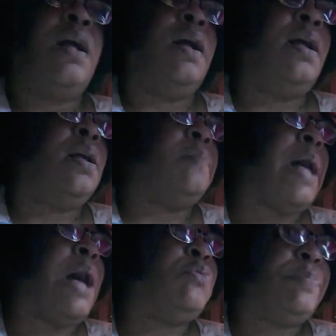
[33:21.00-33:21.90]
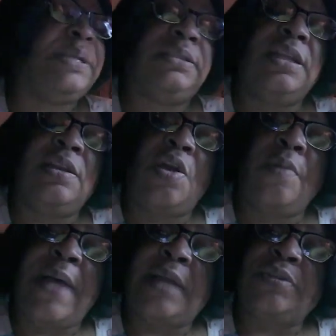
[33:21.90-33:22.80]
I will be sending her
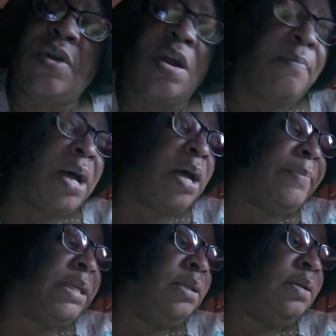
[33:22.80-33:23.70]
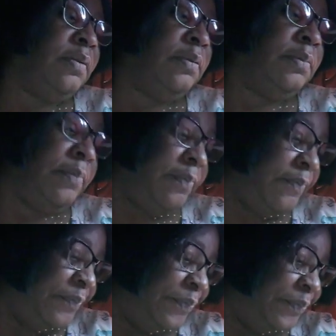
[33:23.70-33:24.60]
back to her mommy
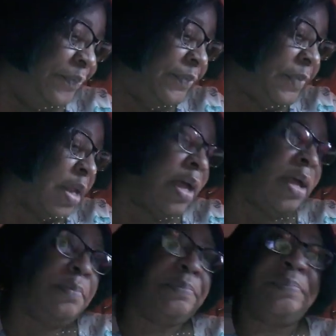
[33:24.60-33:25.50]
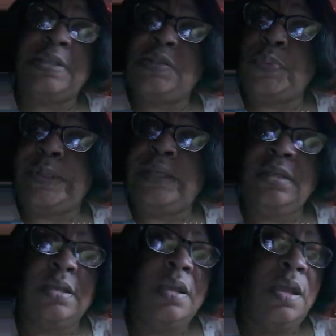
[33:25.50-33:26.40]
this
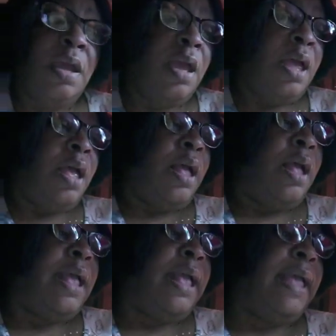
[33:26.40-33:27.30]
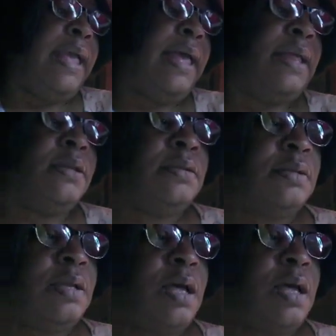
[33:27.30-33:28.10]
week, and